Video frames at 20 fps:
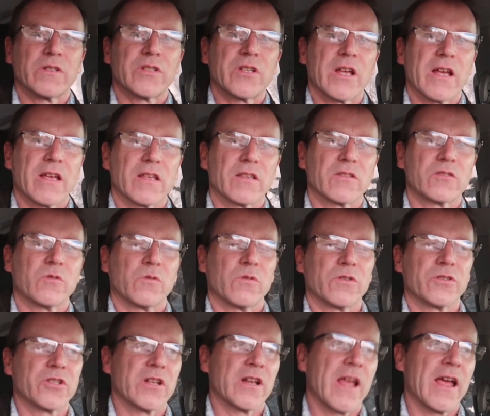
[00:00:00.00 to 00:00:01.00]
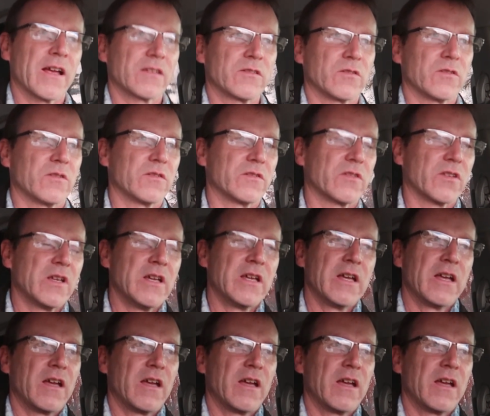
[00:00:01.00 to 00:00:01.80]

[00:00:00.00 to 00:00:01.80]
which has torsion axles.